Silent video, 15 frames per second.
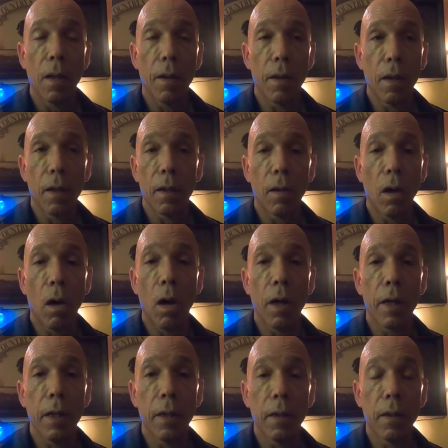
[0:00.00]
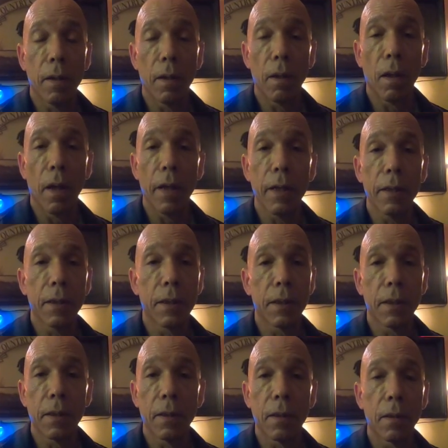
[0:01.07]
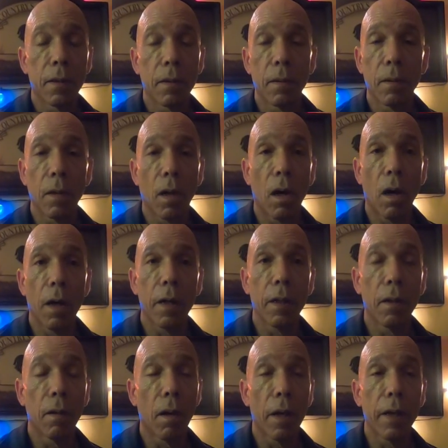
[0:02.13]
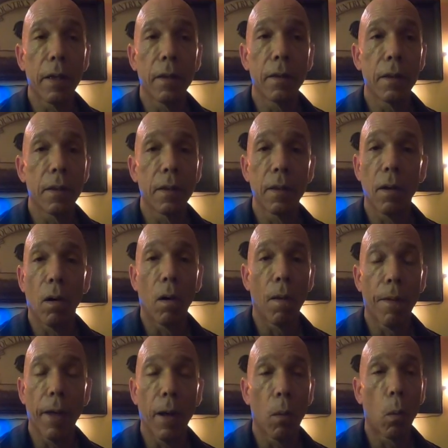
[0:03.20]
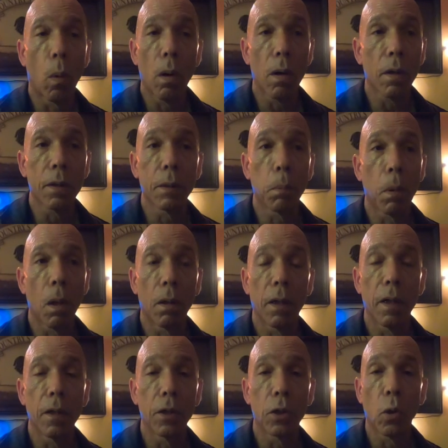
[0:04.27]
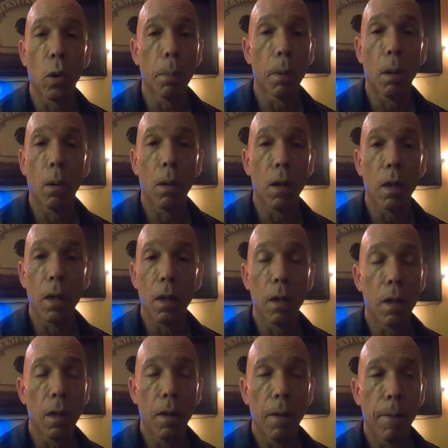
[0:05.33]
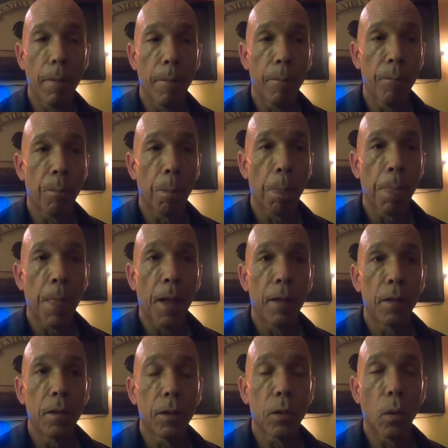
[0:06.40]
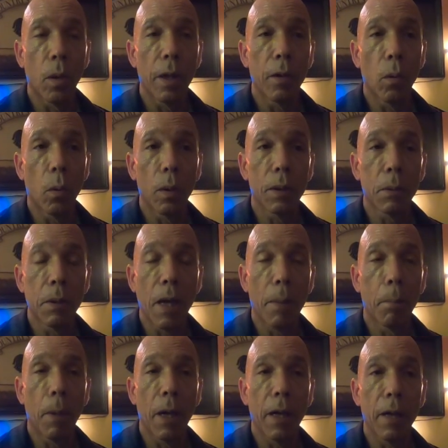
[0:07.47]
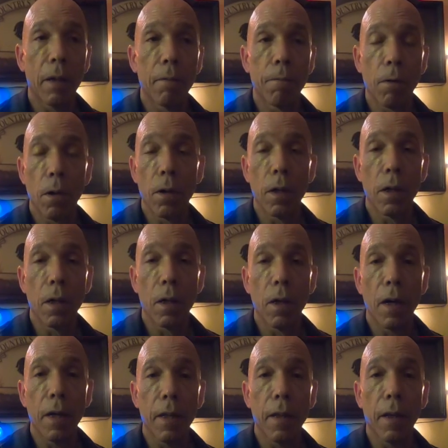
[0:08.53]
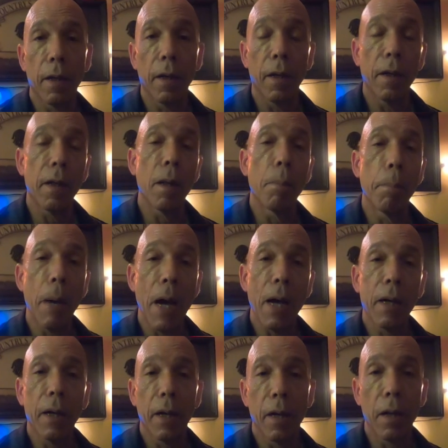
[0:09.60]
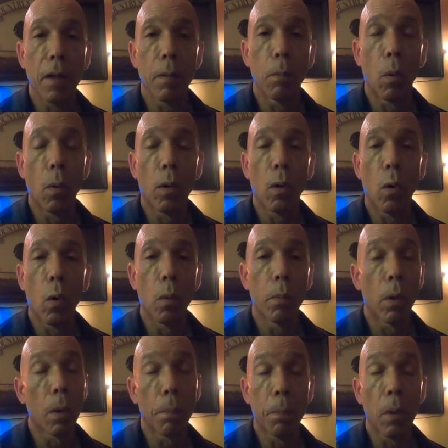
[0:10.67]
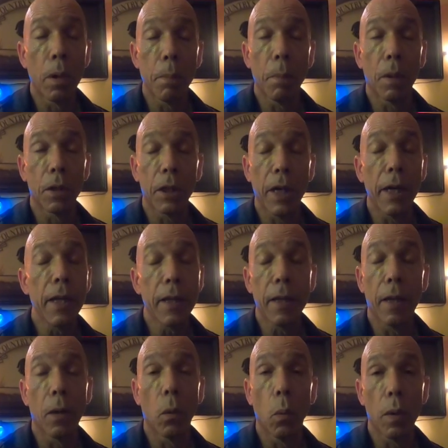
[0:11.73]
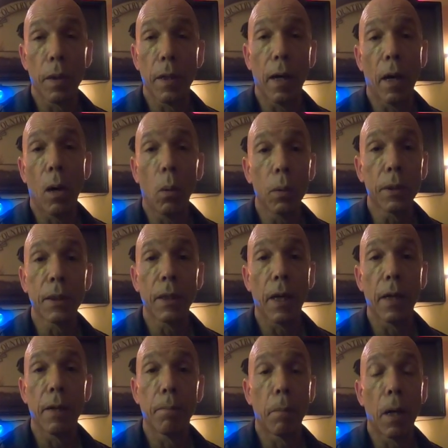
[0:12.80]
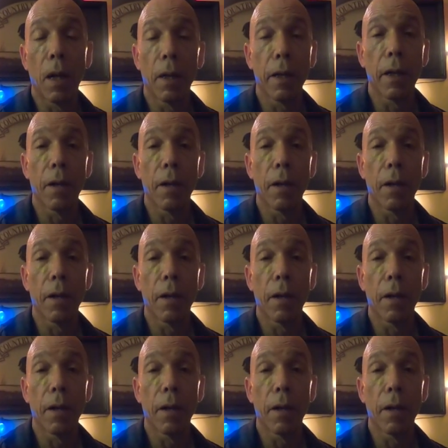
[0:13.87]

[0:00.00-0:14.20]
the awning, the lights, the awning light, all that works plugged into shore power. So I know it's not my inverter or anything in the back end of the motorhome, or pretty much anything with the house side of Molly